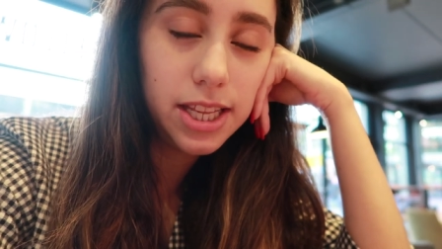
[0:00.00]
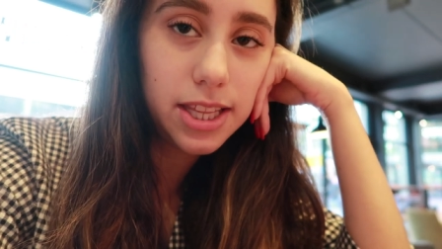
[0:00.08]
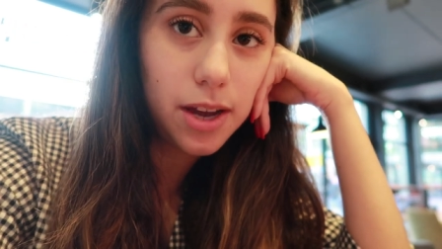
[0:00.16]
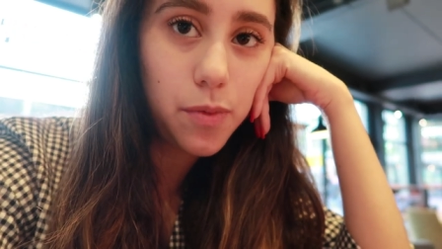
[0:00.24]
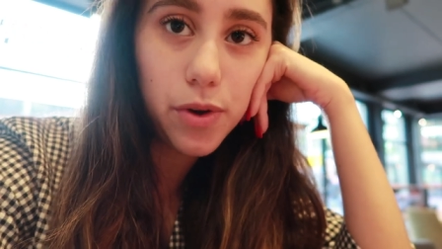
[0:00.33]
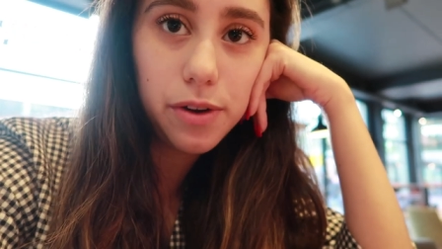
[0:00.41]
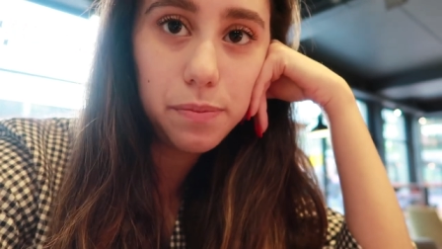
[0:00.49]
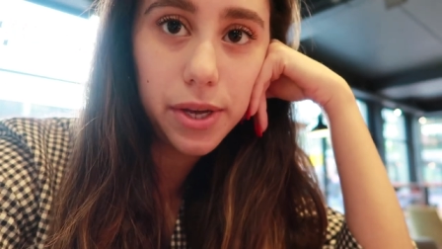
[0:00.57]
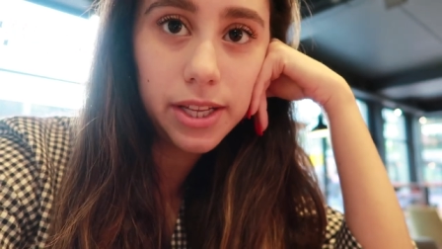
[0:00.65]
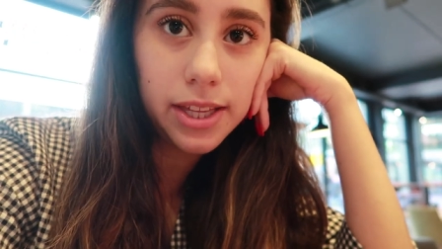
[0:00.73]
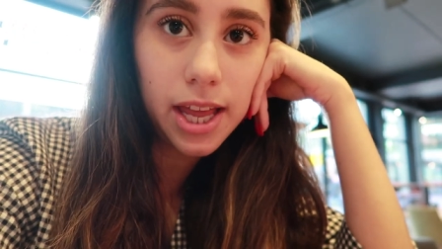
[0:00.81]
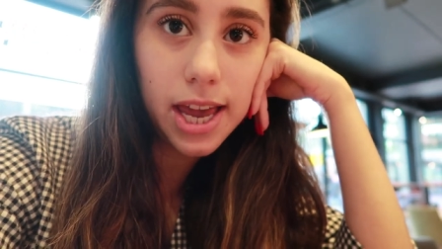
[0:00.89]
that would have
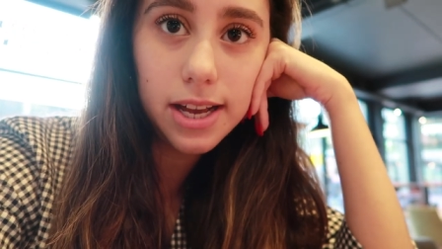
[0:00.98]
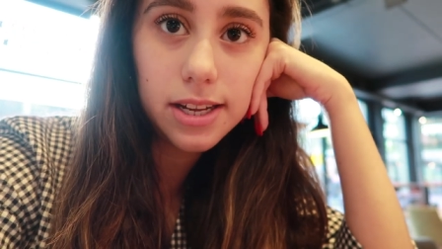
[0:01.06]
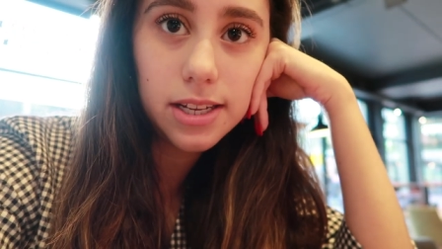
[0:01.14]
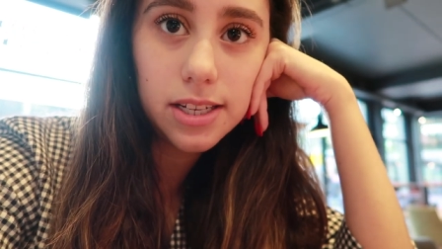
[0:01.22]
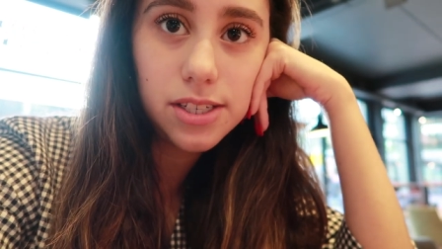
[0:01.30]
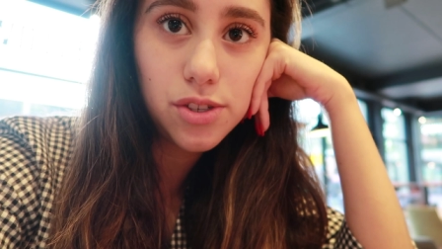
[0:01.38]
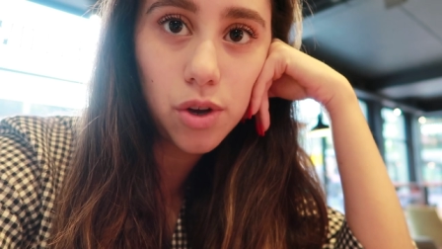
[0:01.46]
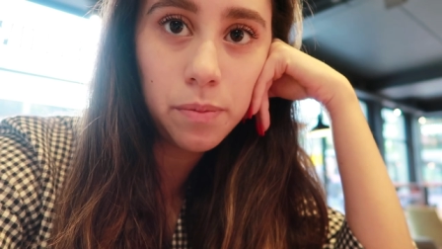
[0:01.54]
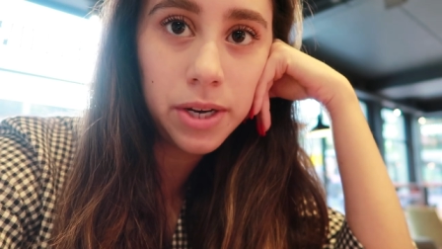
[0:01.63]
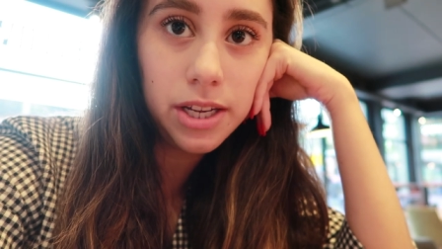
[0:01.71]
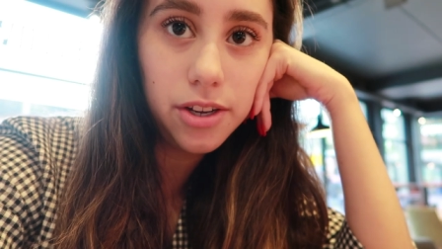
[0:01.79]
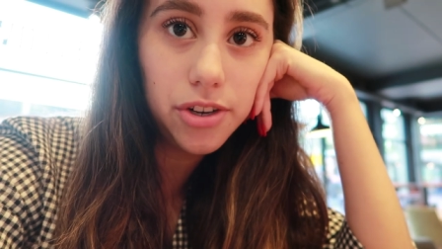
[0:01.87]
been like so
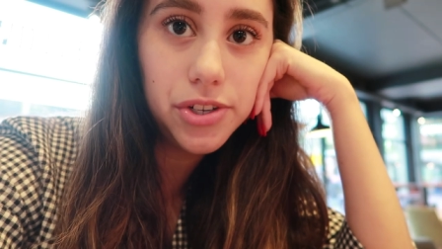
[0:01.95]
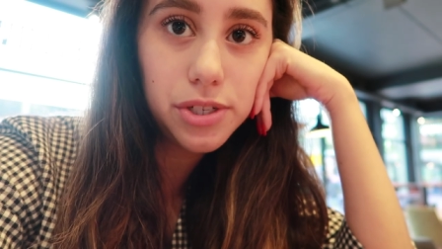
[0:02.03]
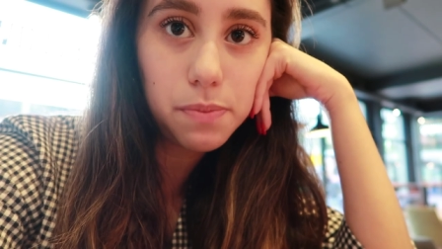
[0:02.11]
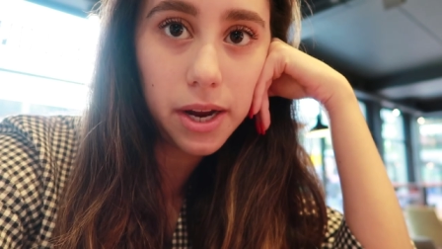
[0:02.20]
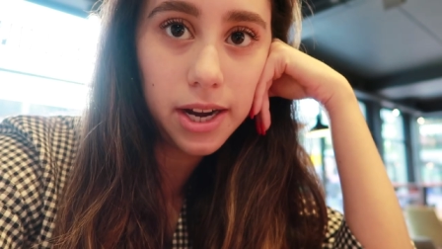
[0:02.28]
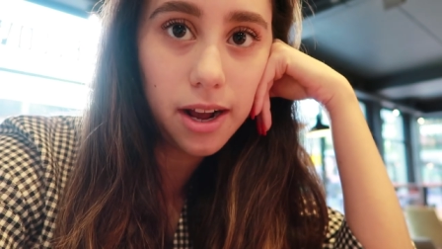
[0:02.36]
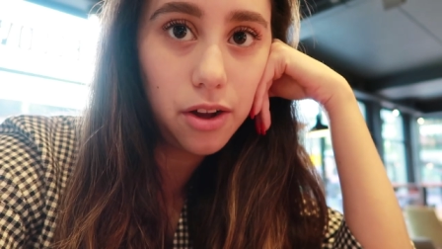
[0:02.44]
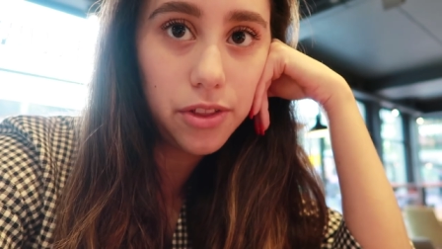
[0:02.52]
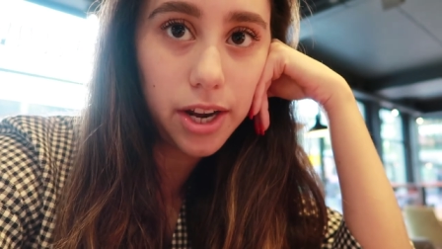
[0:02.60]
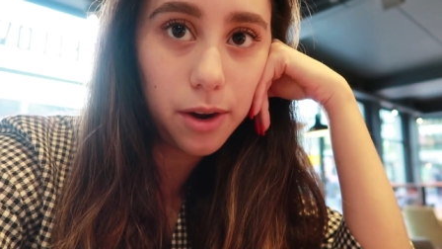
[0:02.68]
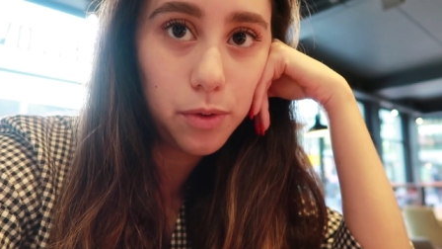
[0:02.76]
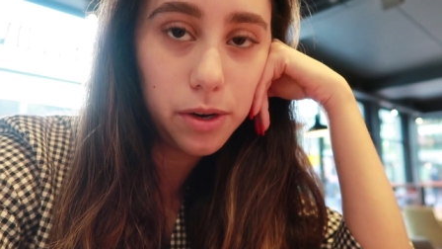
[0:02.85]
many years by now
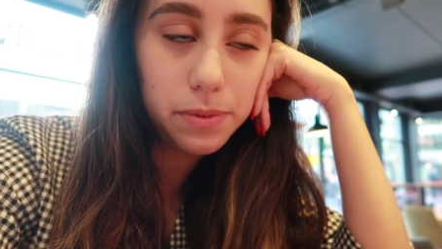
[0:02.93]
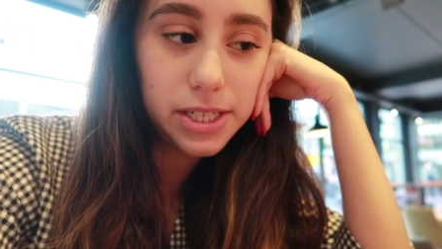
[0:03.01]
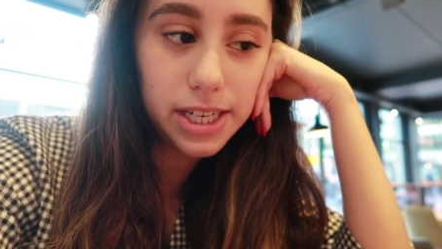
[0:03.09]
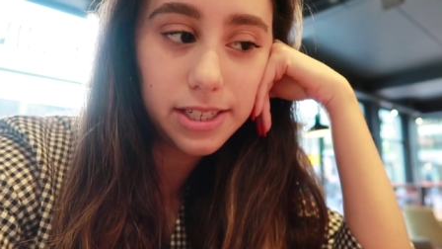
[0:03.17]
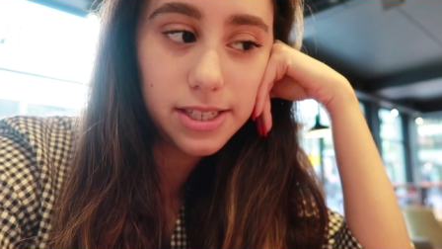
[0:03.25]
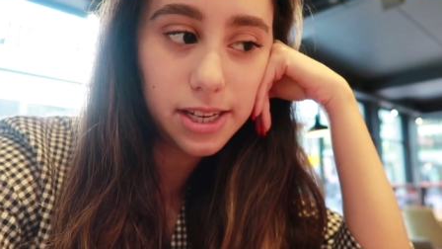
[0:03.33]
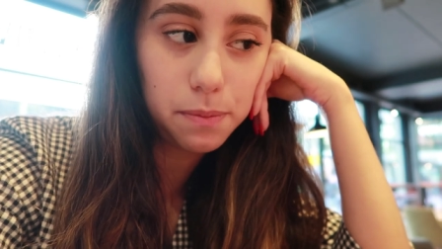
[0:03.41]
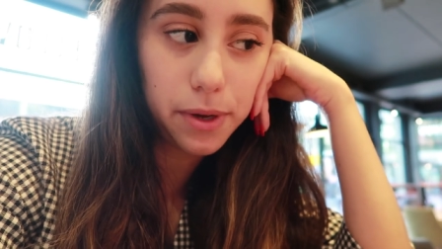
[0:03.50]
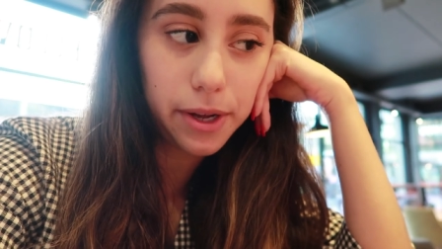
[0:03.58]
that I would have been dancing.